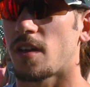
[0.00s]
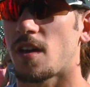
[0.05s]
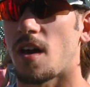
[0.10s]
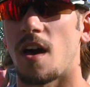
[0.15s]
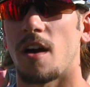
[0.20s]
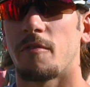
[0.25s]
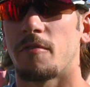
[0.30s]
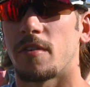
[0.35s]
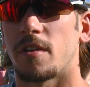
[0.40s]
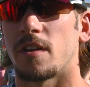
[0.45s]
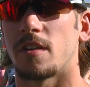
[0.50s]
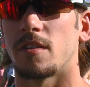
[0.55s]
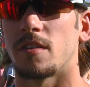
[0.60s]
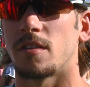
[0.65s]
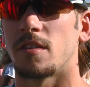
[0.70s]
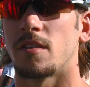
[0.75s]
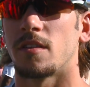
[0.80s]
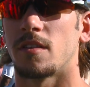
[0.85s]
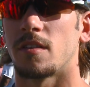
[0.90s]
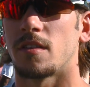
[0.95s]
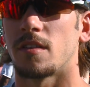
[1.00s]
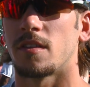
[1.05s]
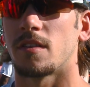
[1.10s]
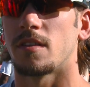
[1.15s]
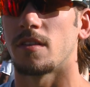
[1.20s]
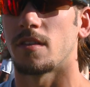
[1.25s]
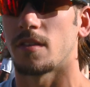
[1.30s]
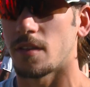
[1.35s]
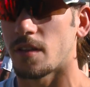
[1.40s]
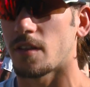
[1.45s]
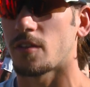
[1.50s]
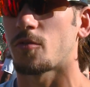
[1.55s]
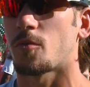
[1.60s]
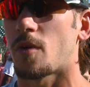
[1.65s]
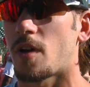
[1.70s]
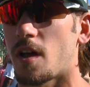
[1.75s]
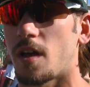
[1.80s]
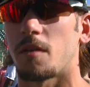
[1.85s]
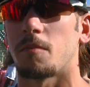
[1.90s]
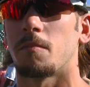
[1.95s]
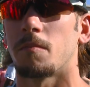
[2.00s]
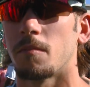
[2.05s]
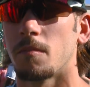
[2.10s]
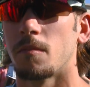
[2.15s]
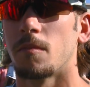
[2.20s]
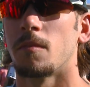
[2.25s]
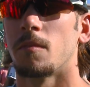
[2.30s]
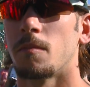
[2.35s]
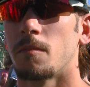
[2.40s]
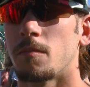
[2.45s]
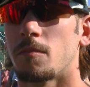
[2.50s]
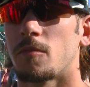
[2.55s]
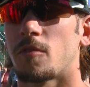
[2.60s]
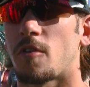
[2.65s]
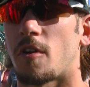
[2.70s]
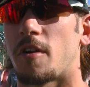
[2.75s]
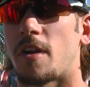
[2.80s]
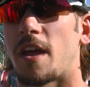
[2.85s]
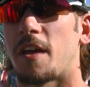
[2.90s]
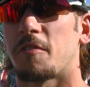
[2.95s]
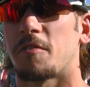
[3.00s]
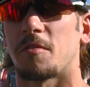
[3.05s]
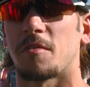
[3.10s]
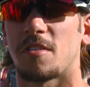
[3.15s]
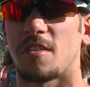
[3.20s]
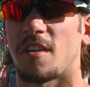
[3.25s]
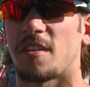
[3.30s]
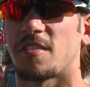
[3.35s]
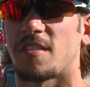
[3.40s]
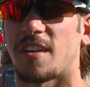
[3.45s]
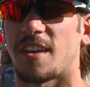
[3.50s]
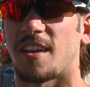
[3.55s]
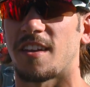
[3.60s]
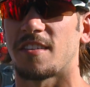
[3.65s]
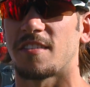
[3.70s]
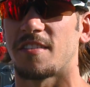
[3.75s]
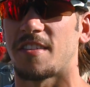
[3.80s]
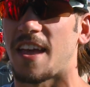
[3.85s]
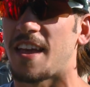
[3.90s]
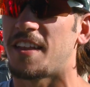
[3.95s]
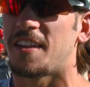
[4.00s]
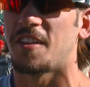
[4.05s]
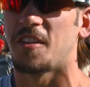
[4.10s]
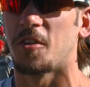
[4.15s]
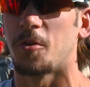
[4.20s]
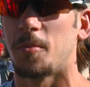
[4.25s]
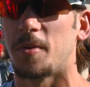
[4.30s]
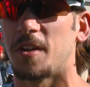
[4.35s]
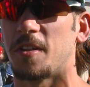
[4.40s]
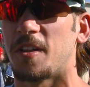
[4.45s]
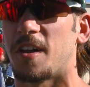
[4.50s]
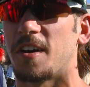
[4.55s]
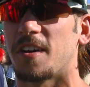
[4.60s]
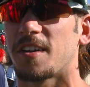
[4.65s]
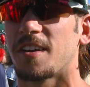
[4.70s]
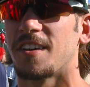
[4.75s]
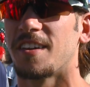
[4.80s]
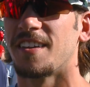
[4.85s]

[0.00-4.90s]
confident. And that's why I'm starting to have success, I guess. That and a little bit of luck.